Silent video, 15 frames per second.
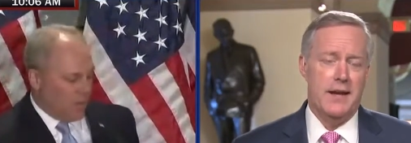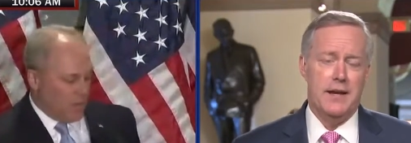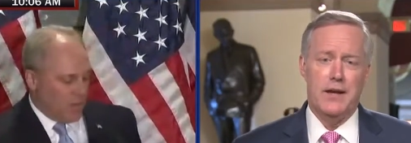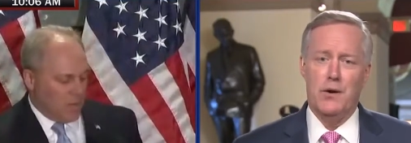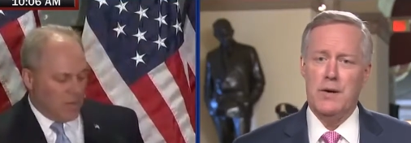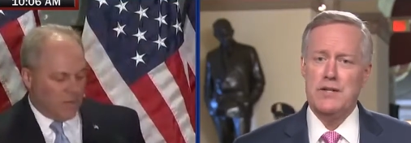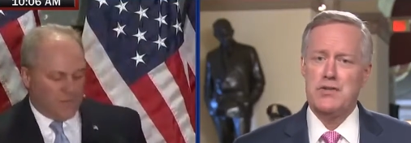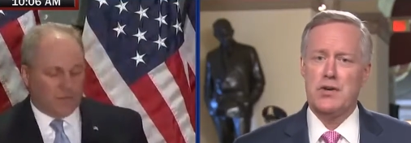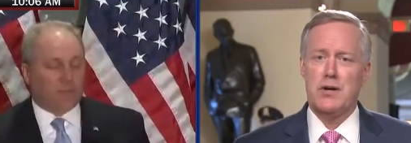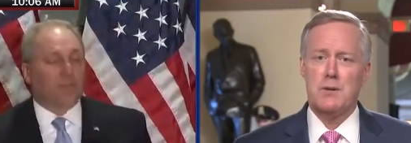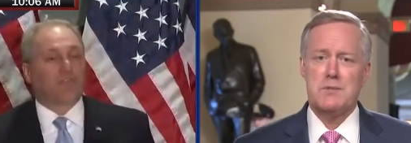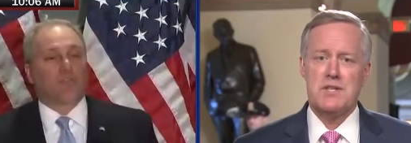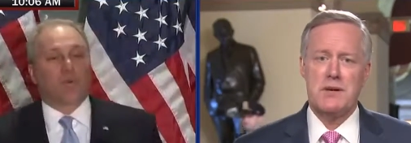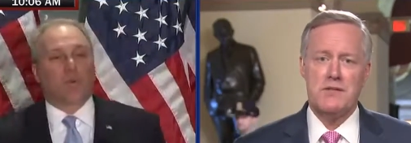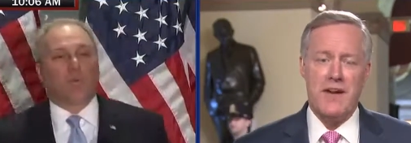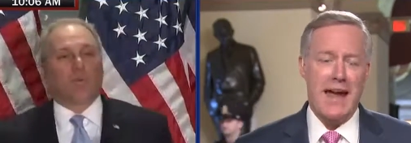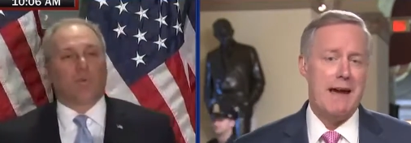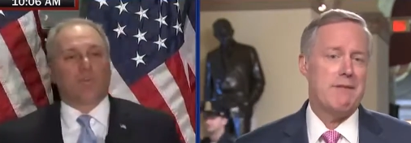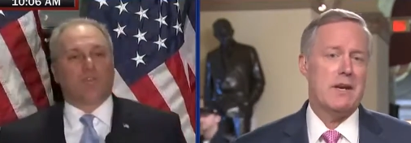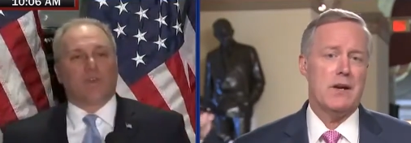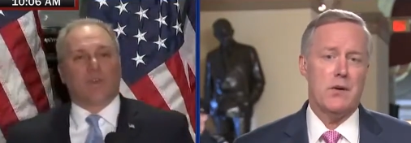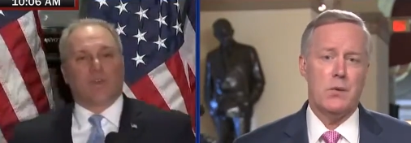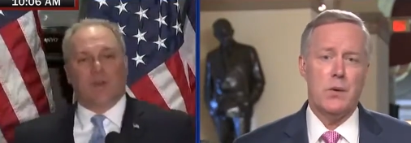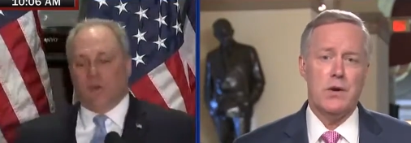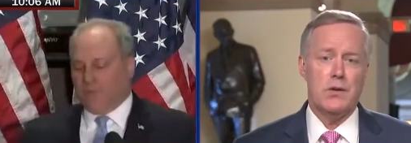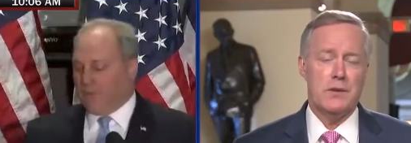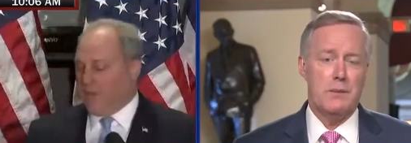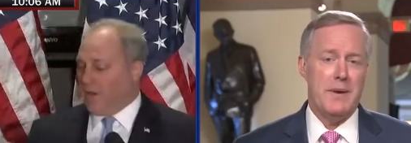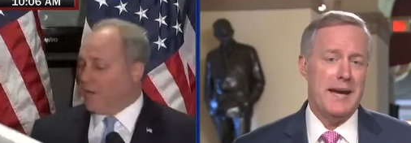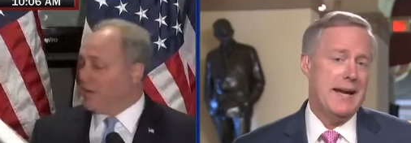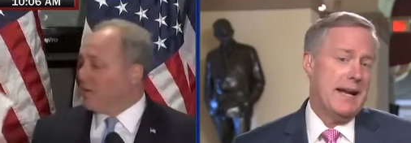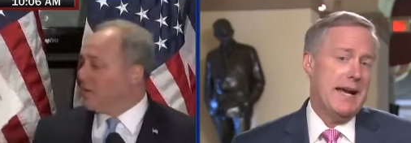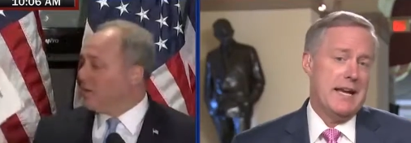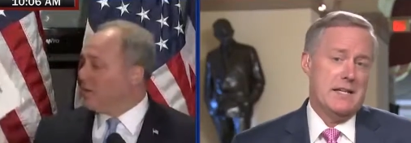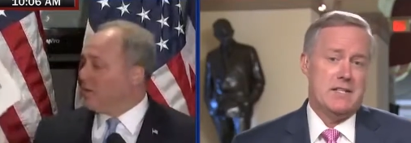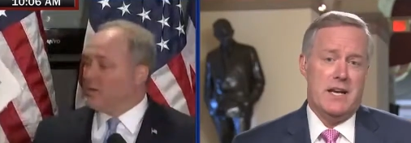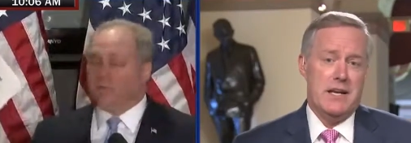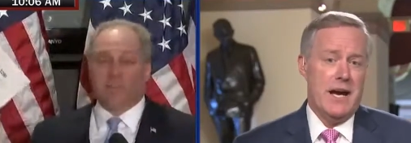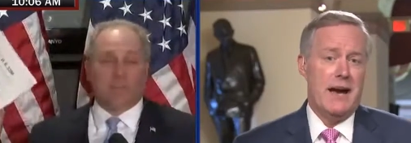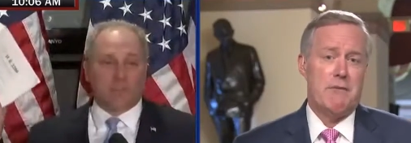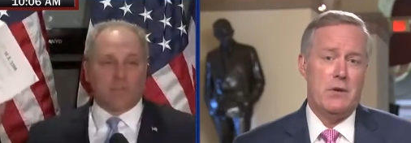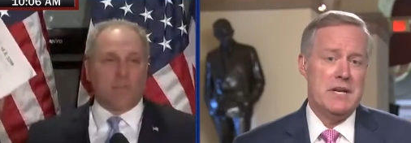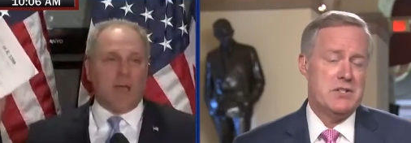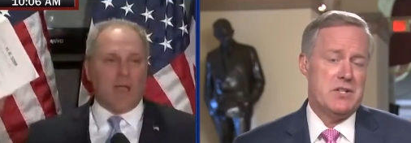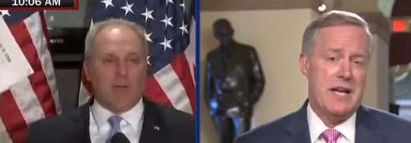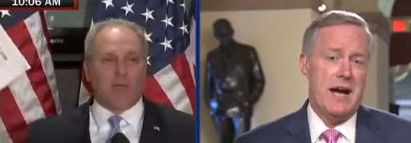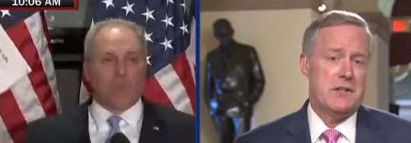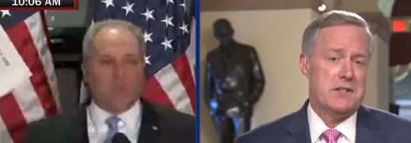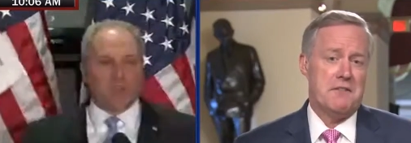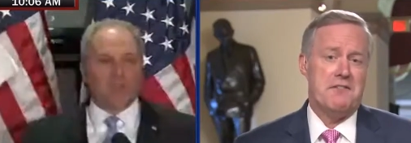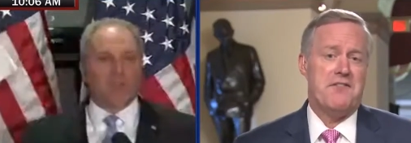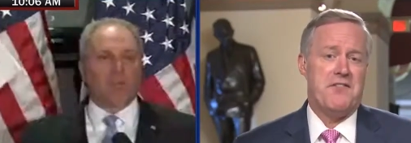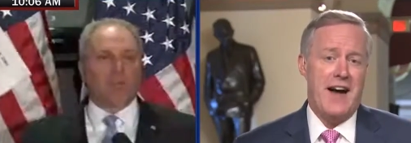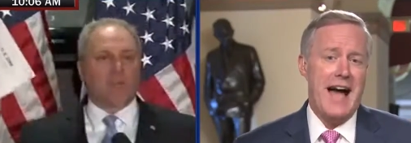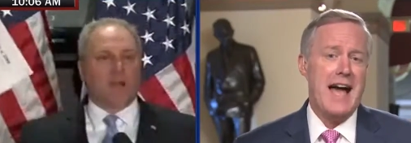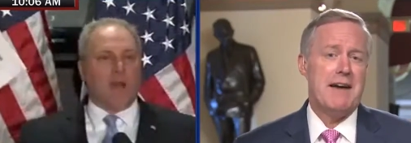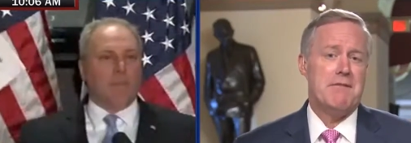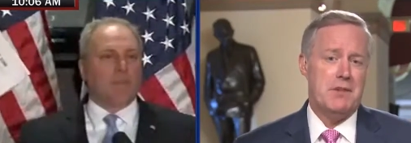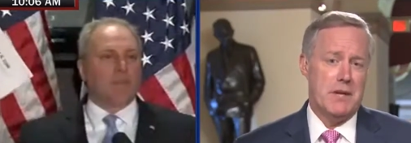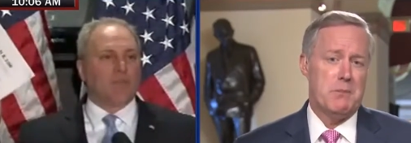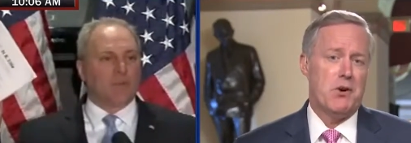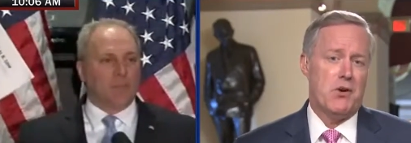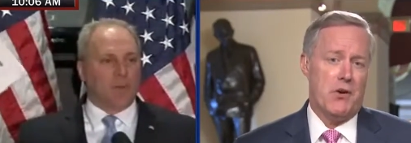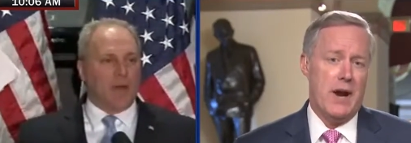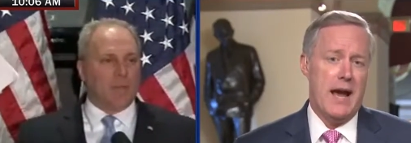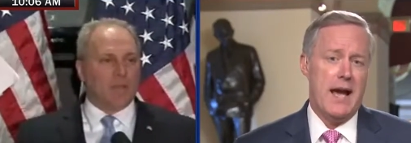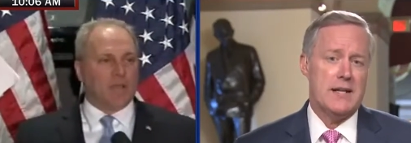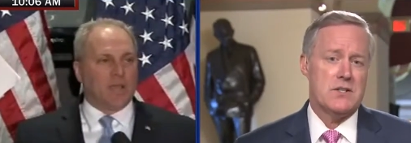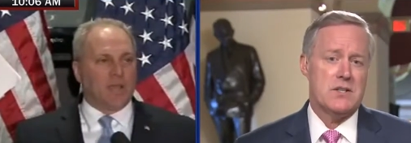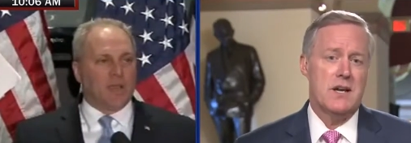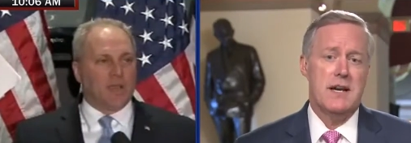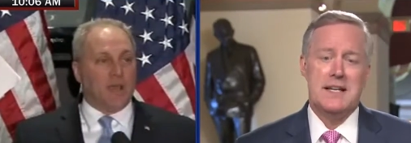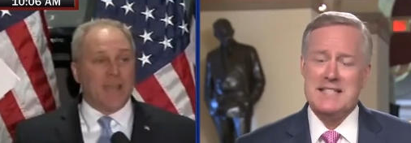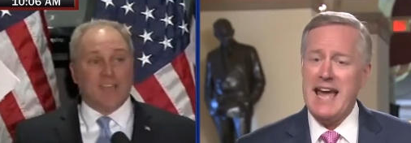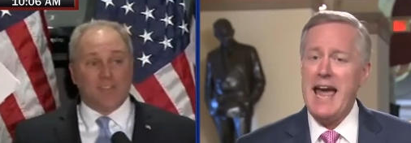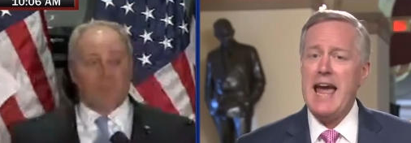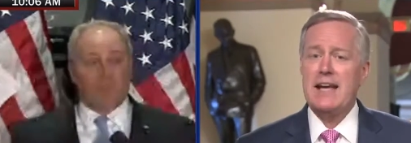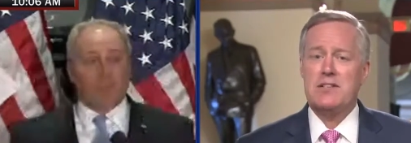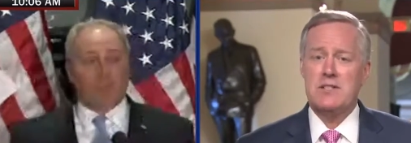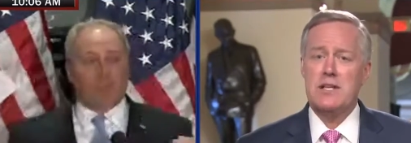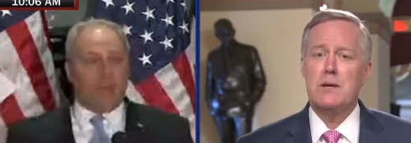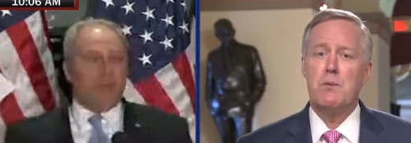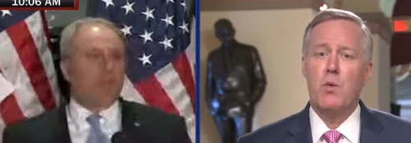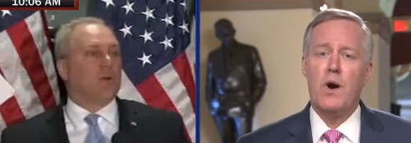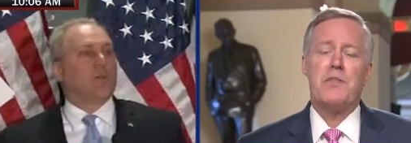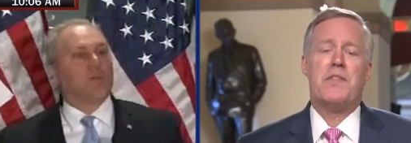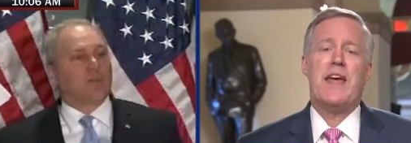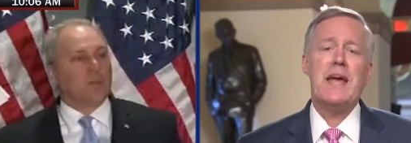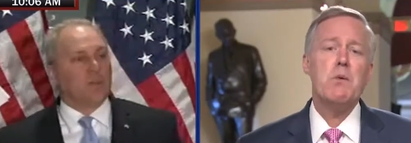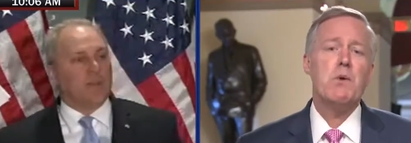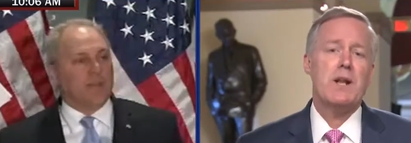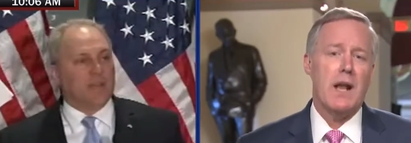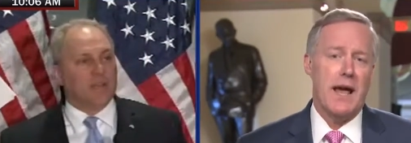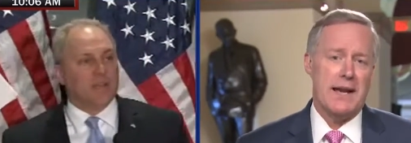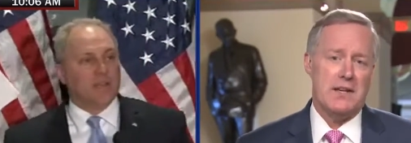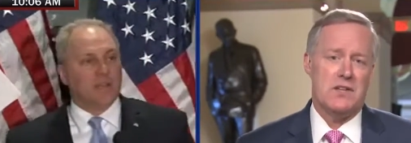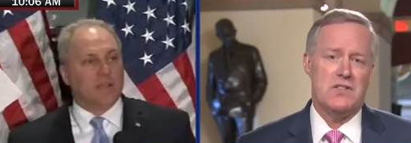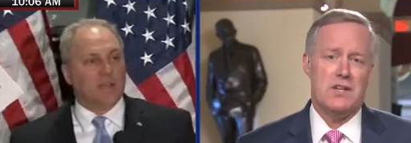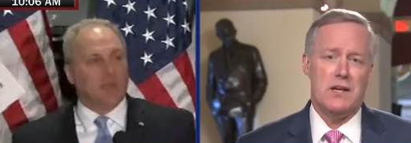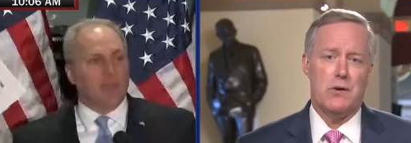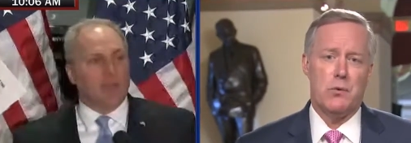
Speaker 1: You know, in terms of having a real debate, I can tell you I've reached out to five Democrats to ask them what they would like to see in a